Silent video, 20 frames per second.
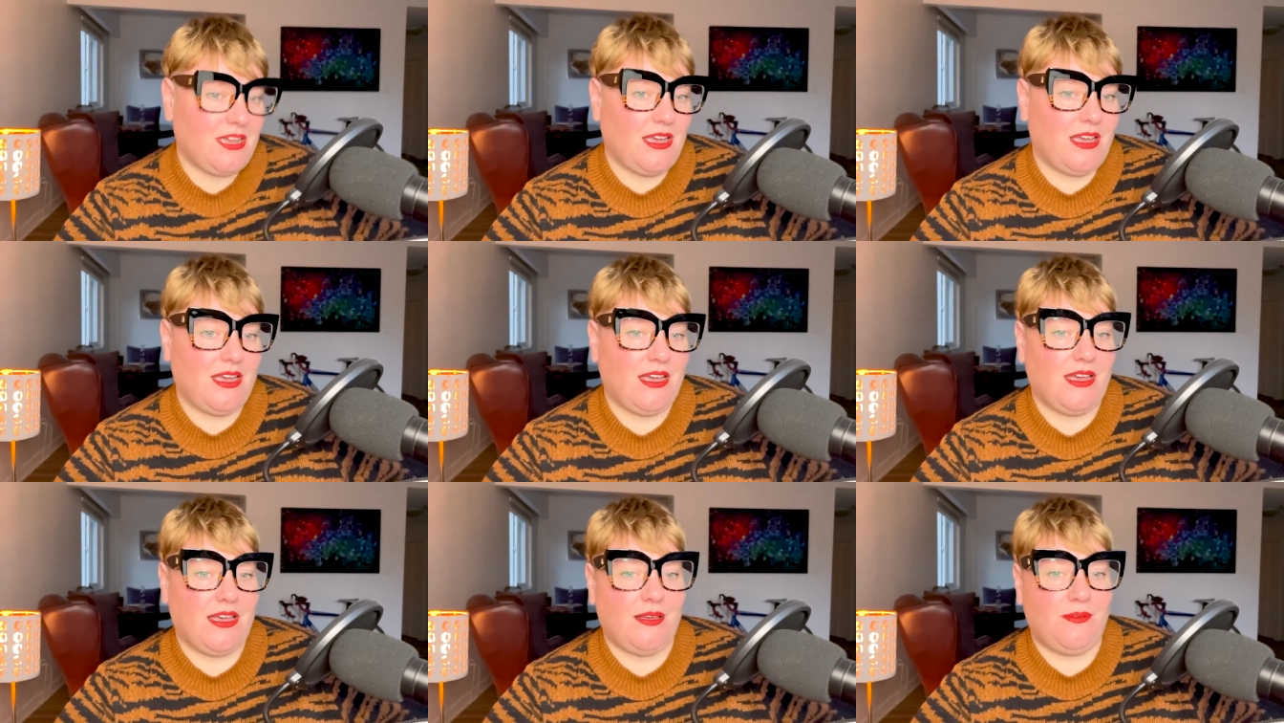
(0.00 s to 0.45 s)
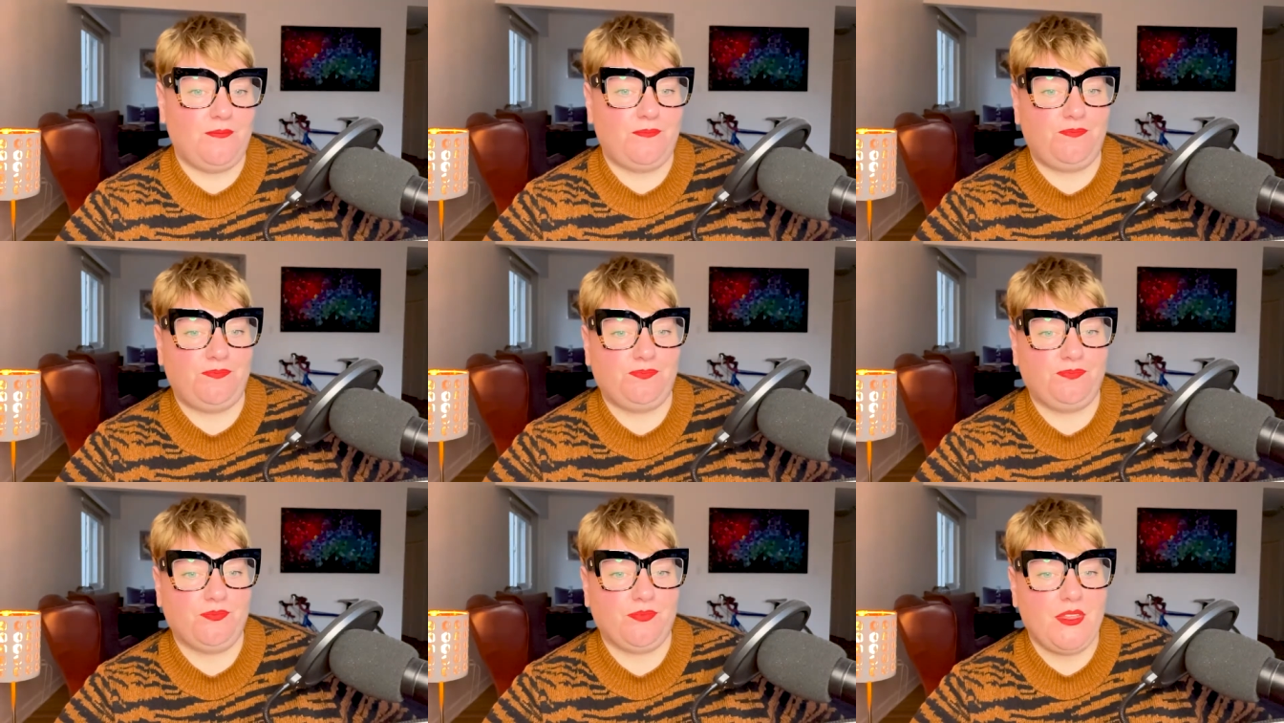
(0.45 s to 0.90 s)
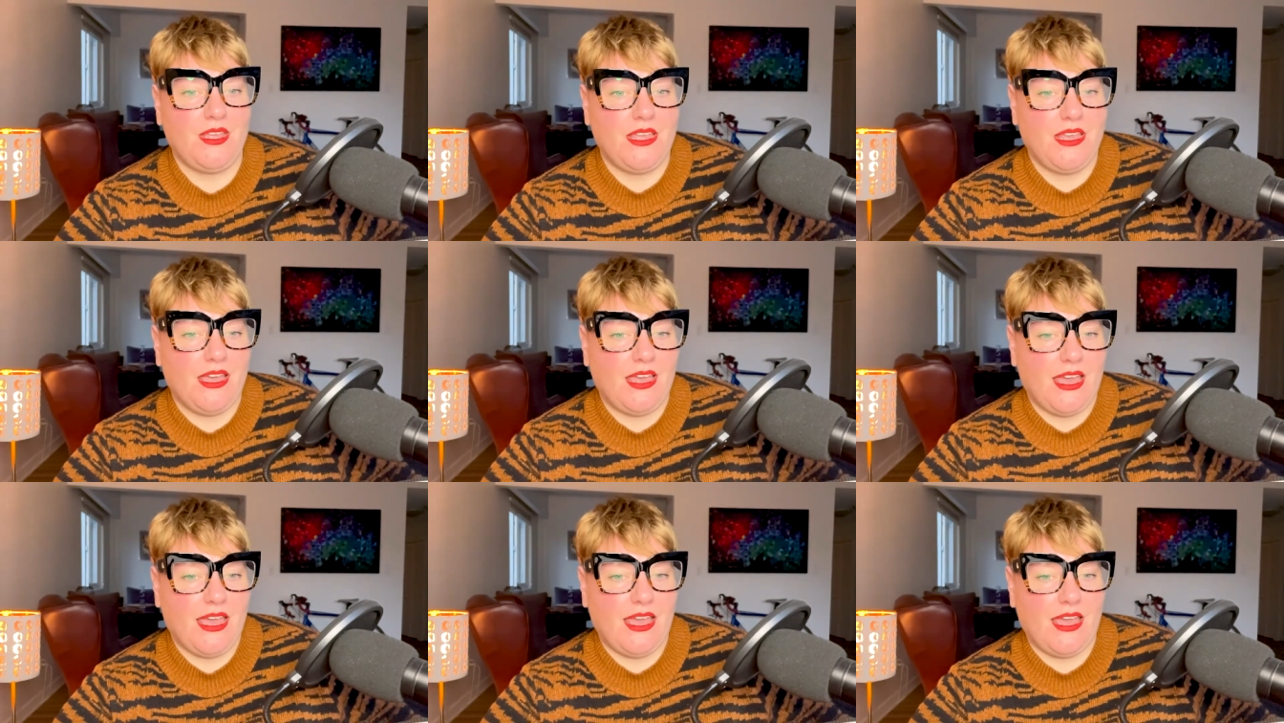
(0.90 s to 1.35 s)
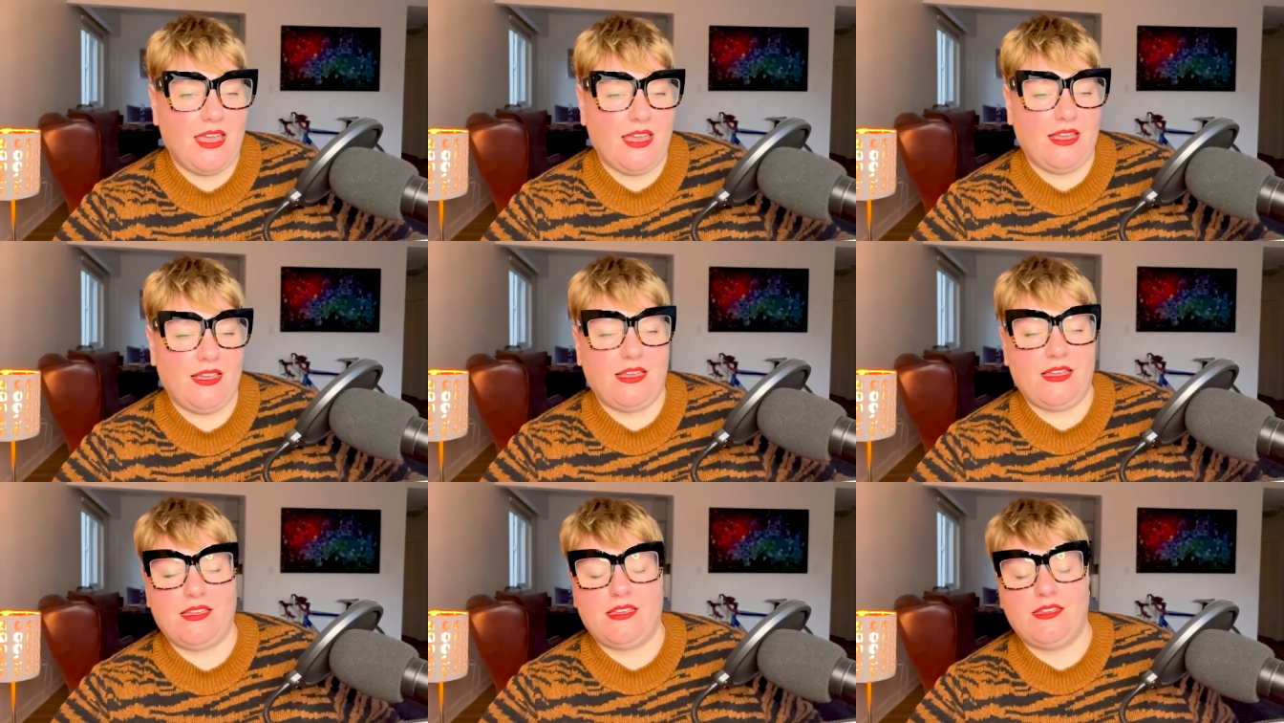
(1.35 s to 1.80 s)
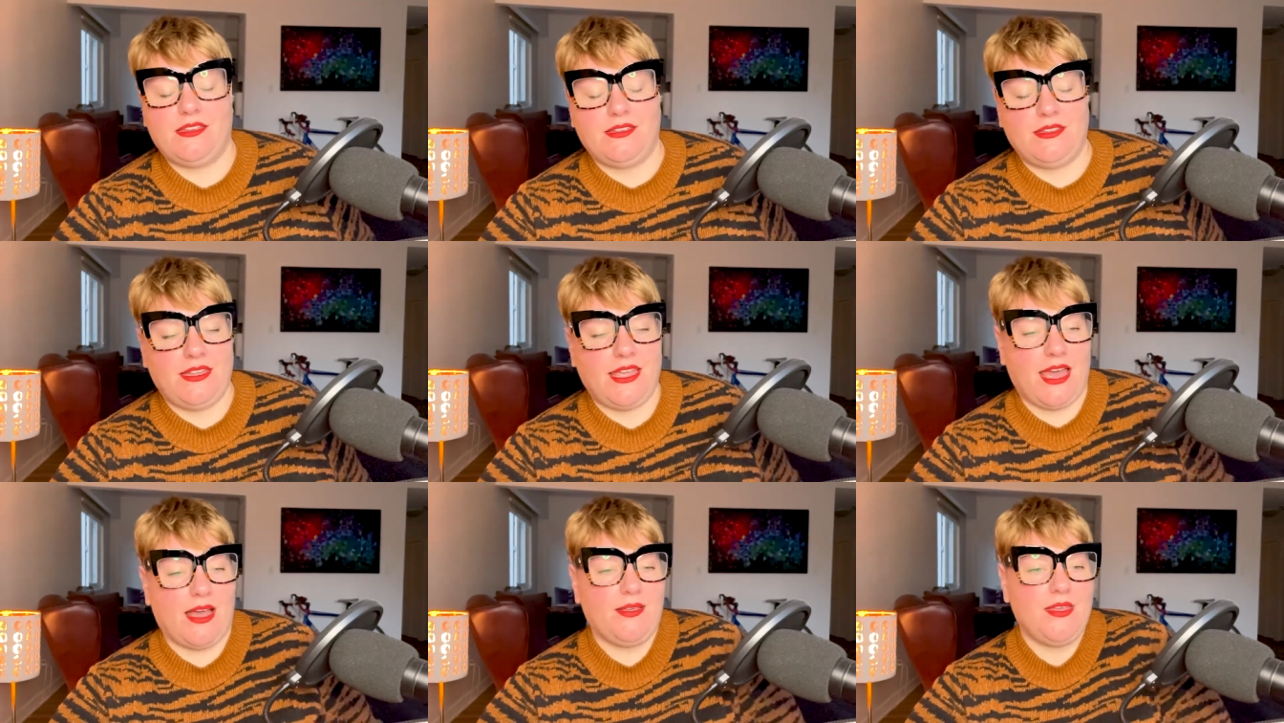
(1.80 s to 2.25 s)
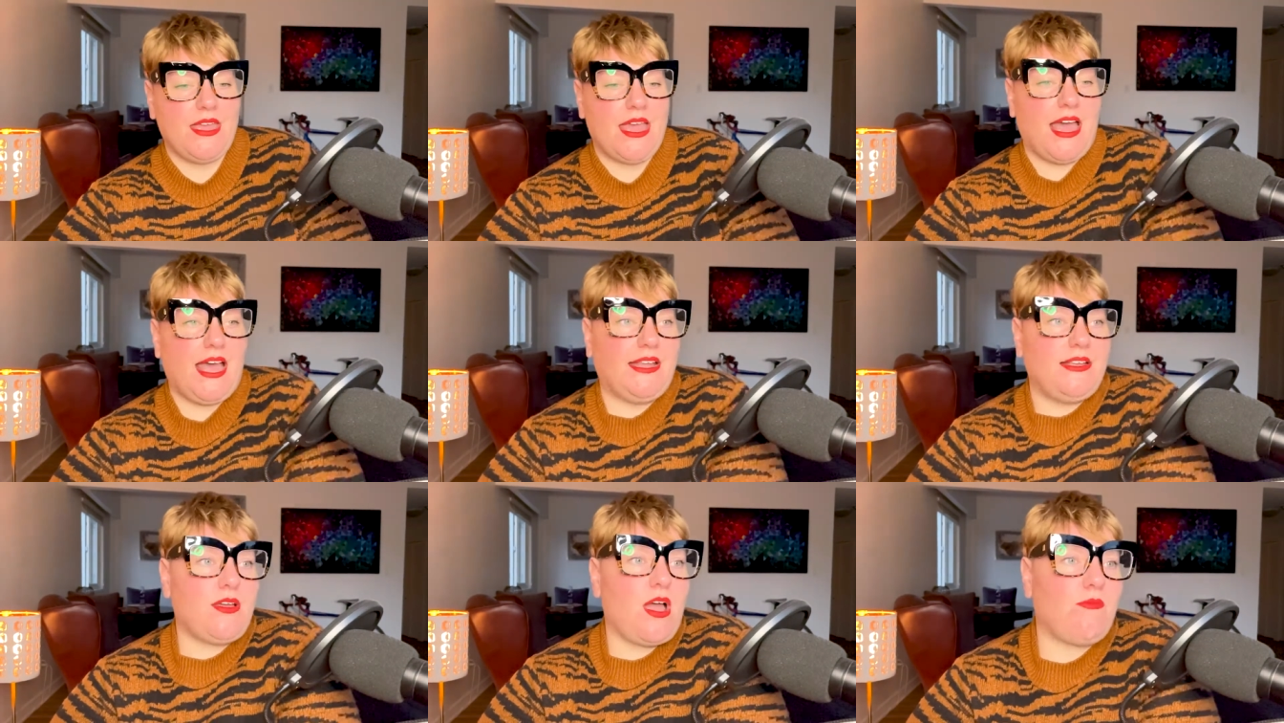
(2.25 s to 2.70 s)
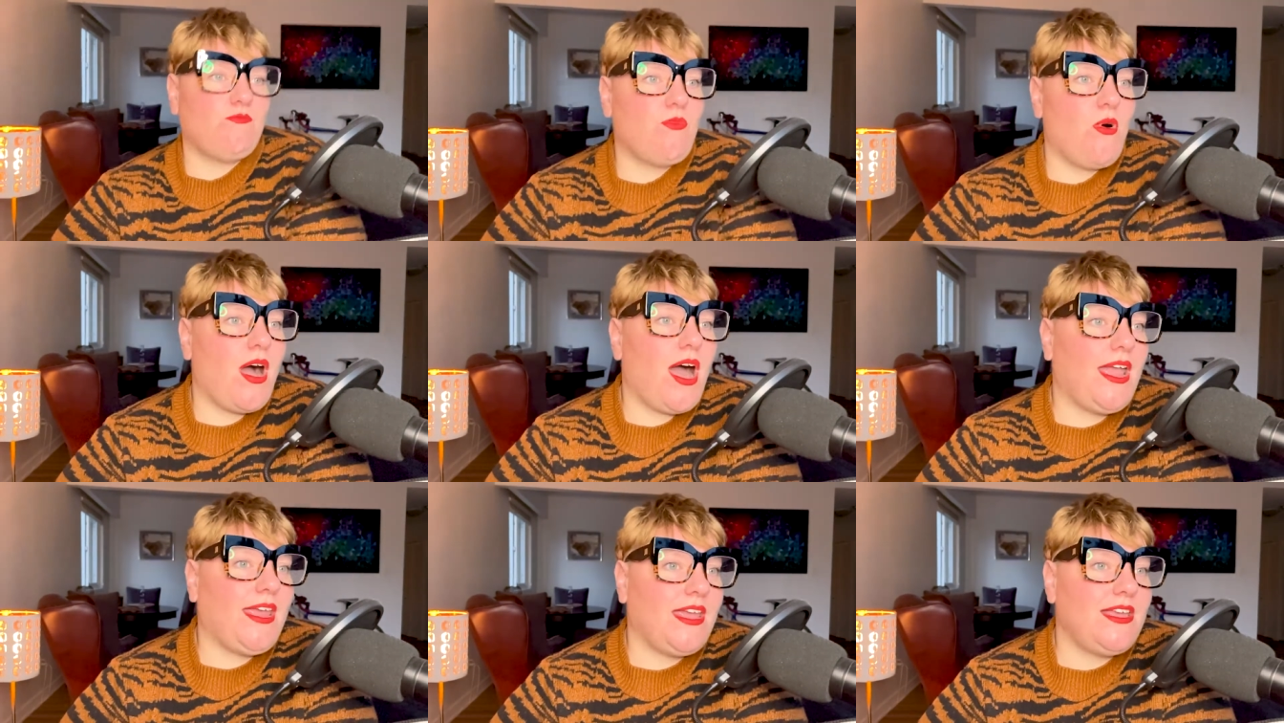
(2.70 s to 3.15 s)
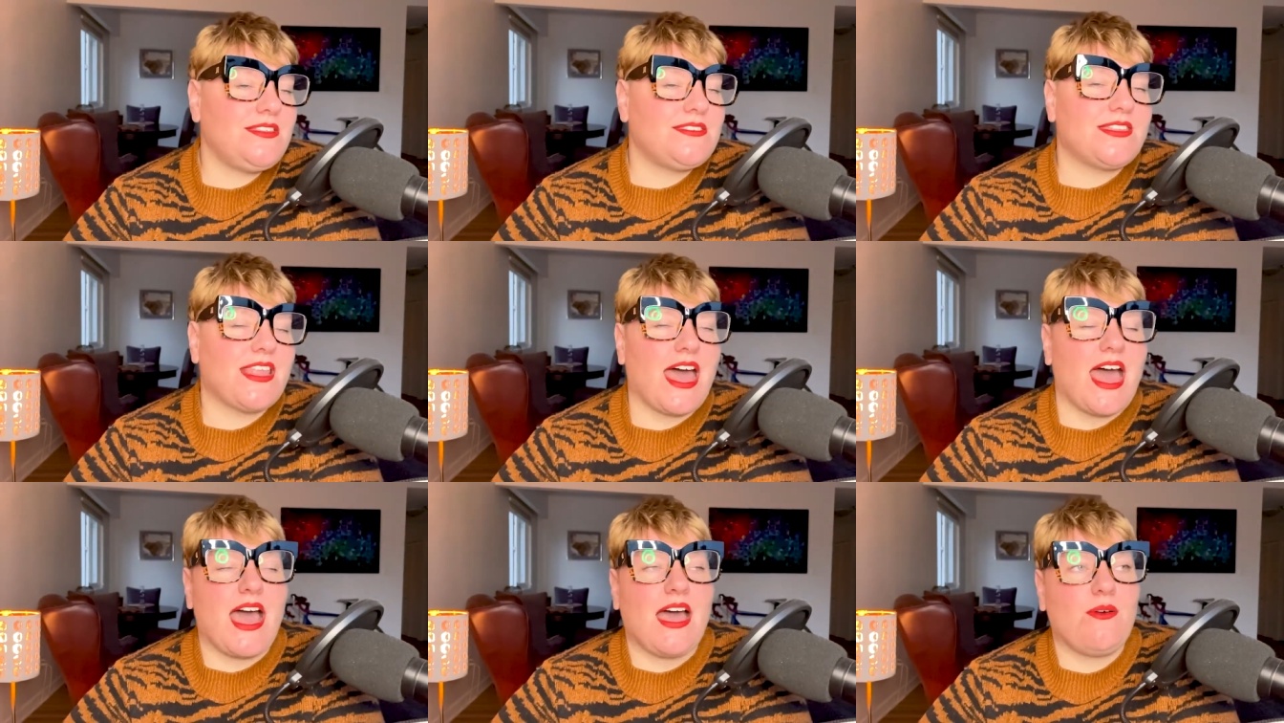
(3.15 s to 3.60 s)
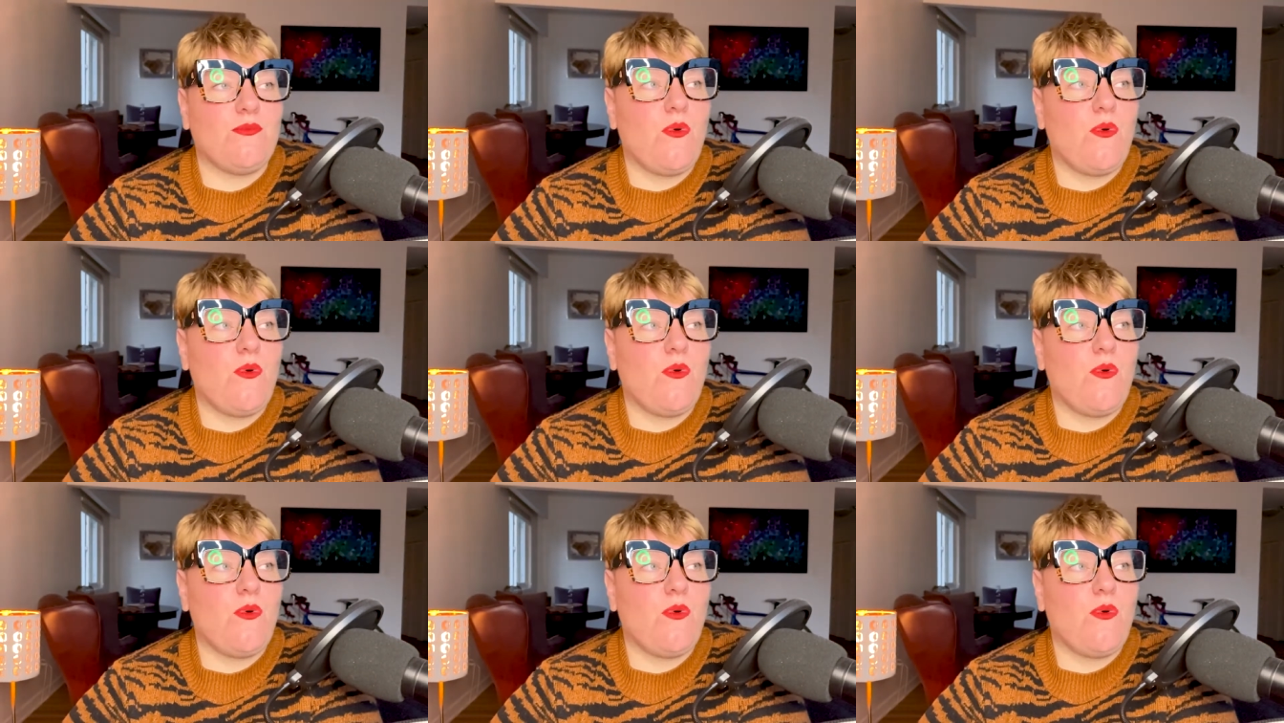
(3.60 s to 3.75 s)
Um, yeah, and and why is that?